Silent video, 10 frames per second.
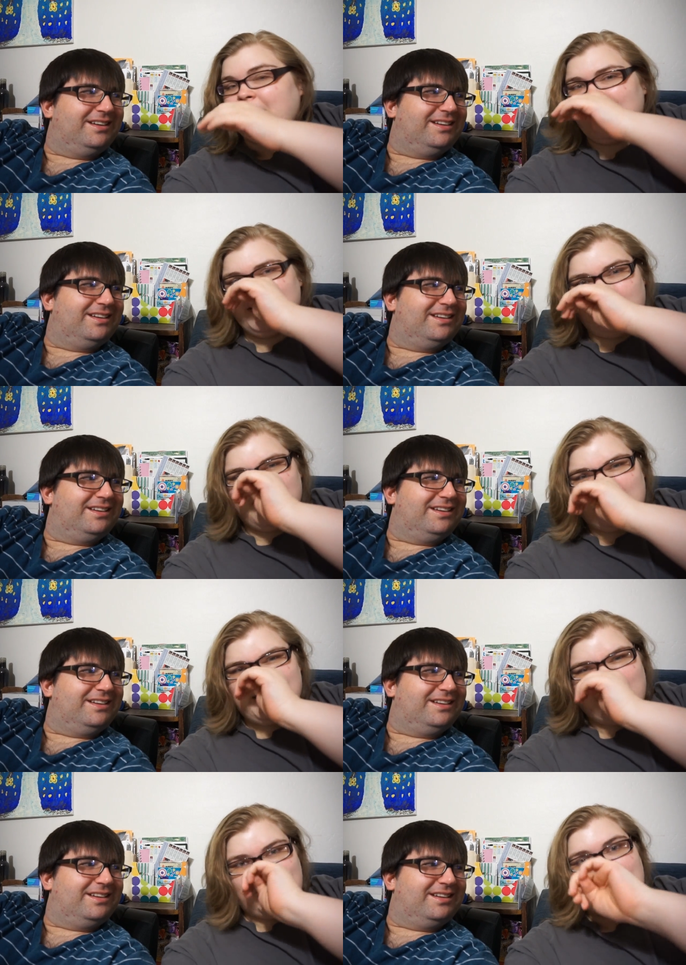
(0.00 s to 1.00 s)
Speaker 1: My nose is
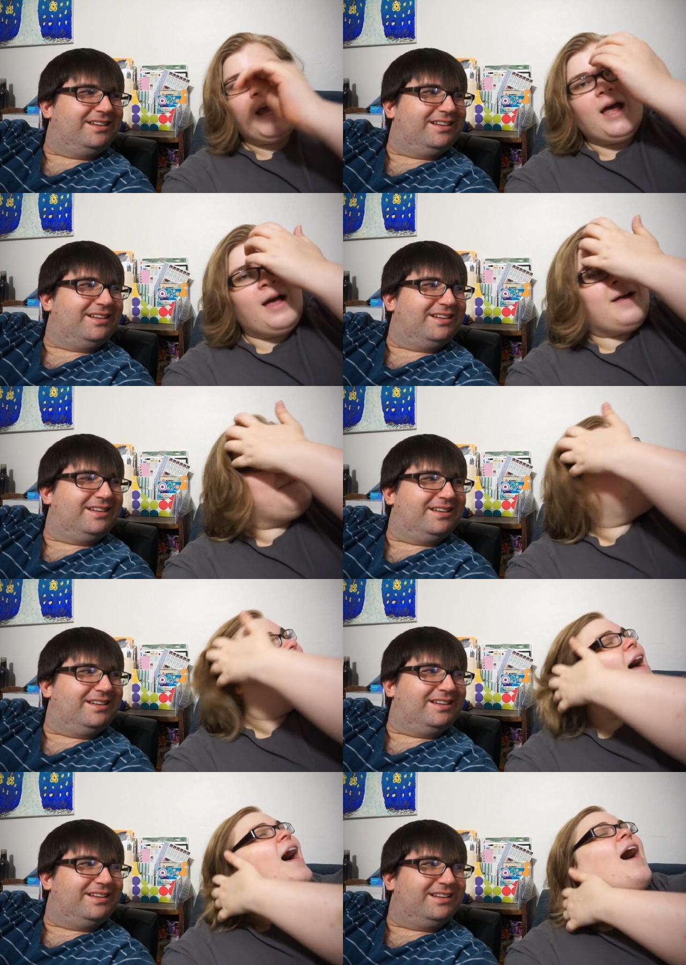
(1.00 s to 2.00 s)
itchy. Um,
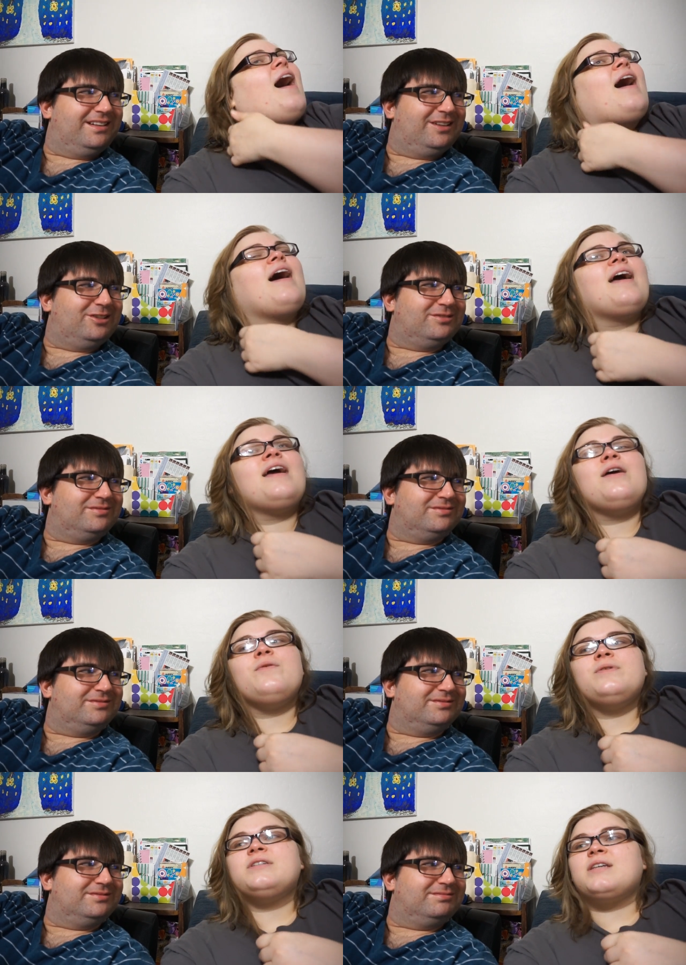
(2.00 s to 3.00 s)
I
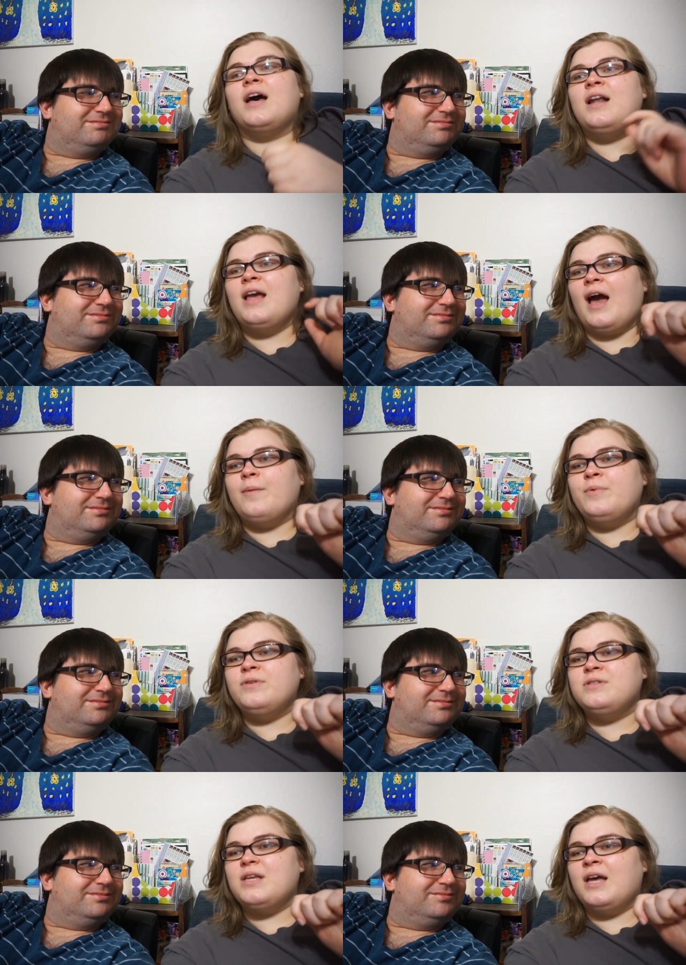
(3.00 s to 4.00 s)
was cutting
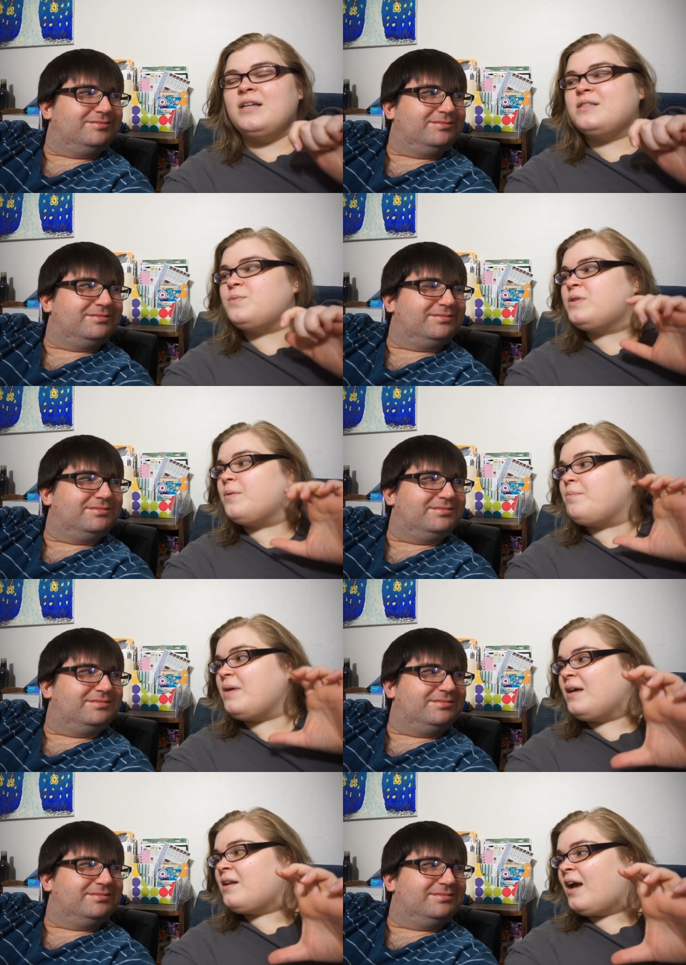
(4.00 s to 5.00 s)
apples, and it's with the
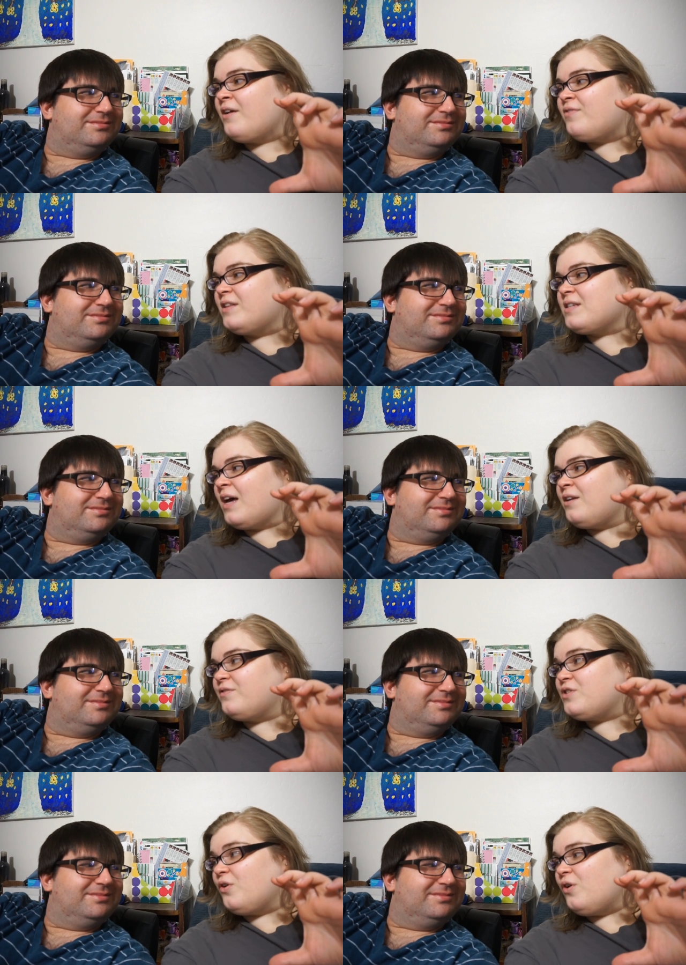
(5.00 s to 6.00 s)
big knife that's kind
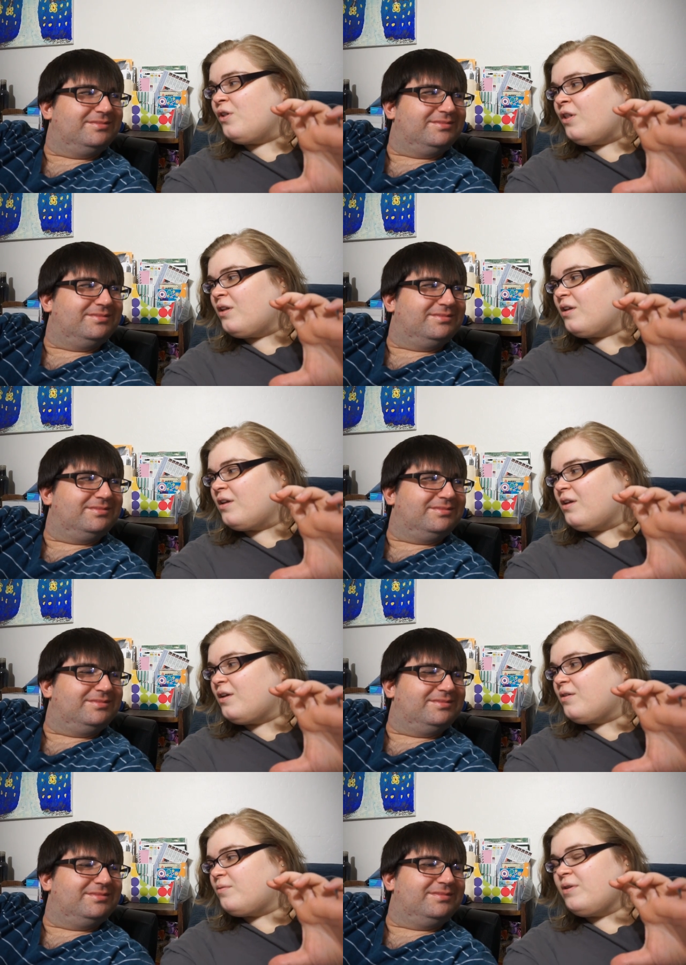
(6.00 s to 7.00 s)
of dull.
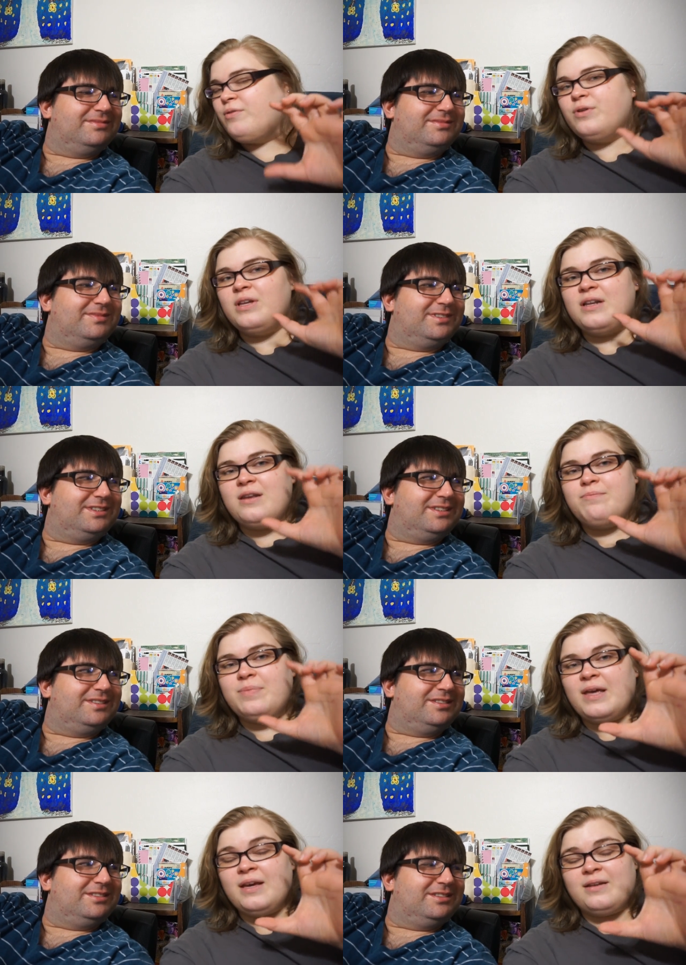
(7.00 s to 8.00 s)
We have a really
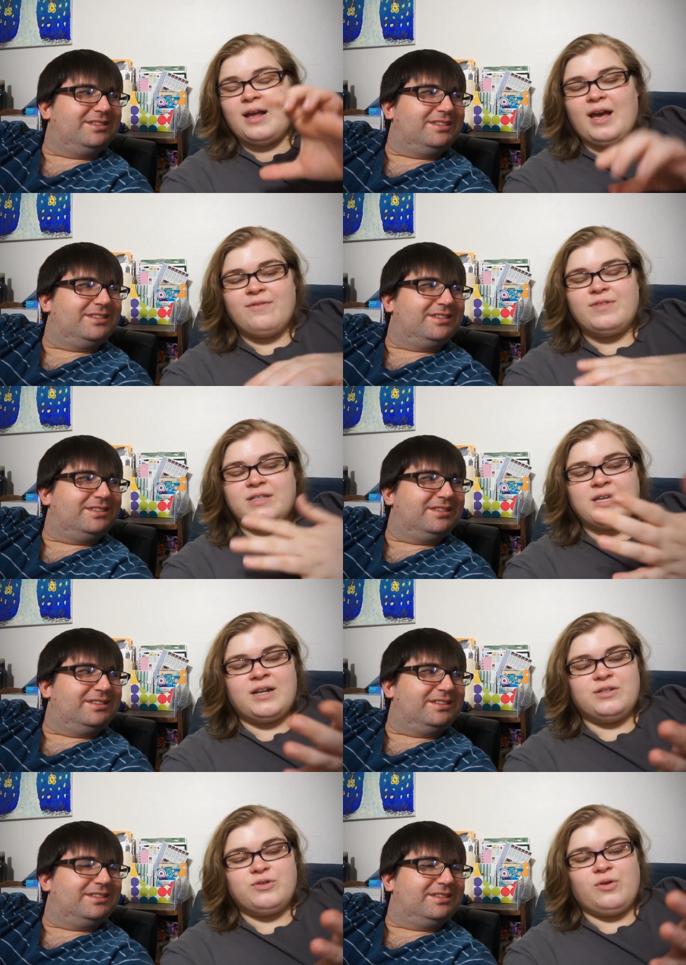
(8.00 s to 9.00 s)
big knife that's kind
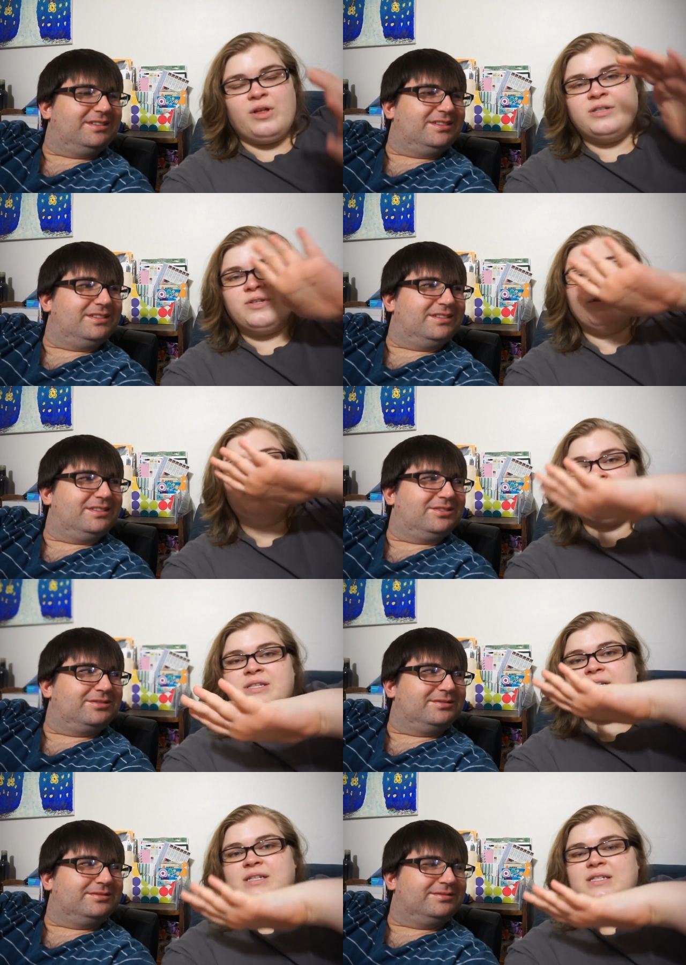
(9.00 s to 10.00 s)
of dull, and so I was
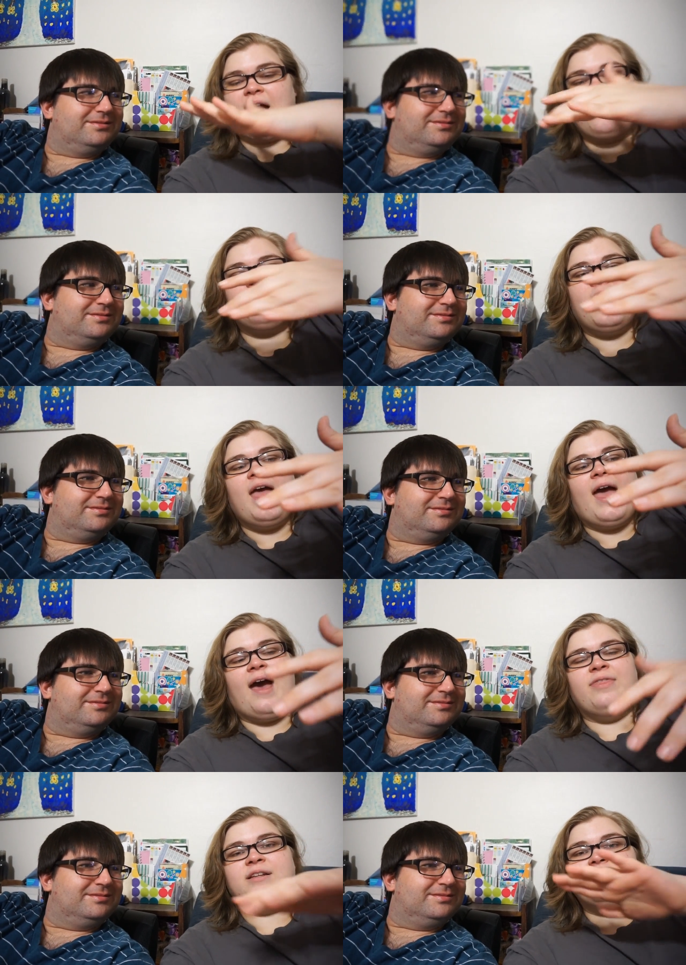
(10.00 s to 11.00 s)
pressing down,
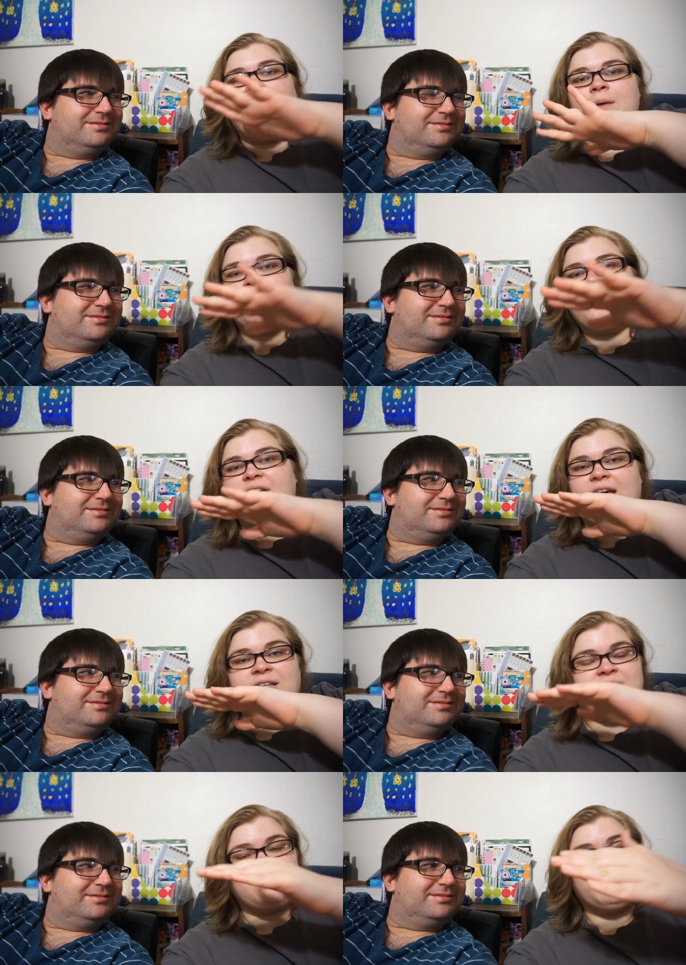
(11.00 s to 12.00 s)
and the top of it
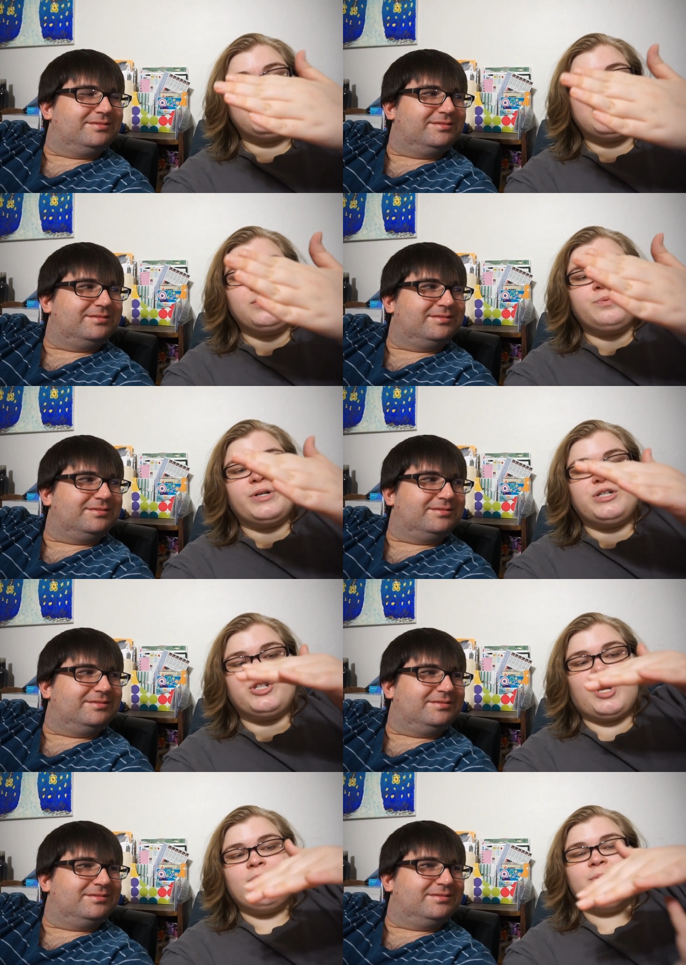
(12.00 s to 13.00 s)
is still pretty
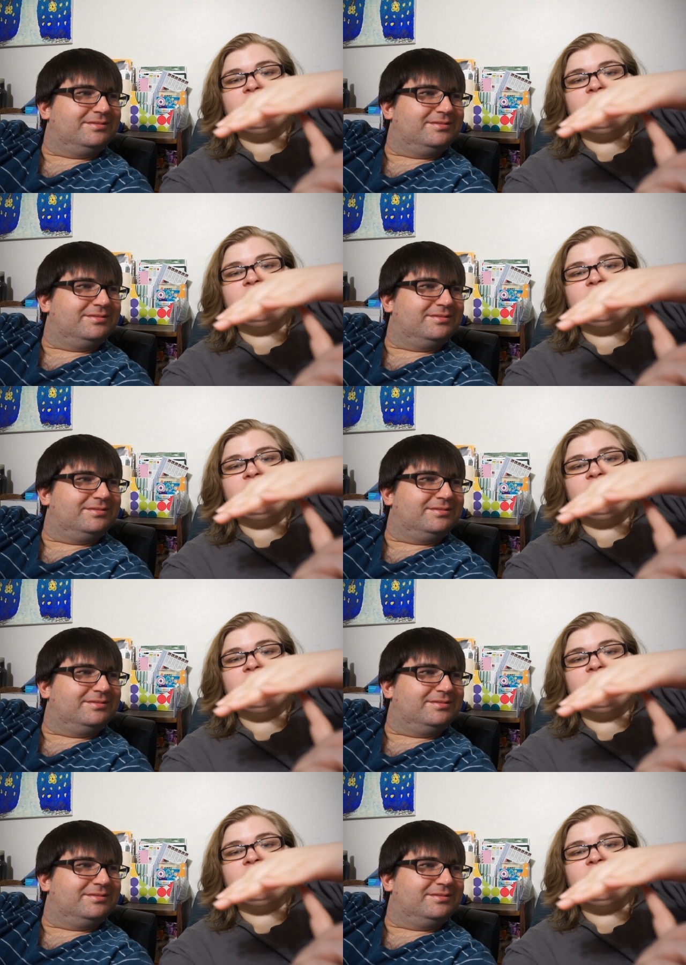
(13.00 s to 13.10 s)
sharp,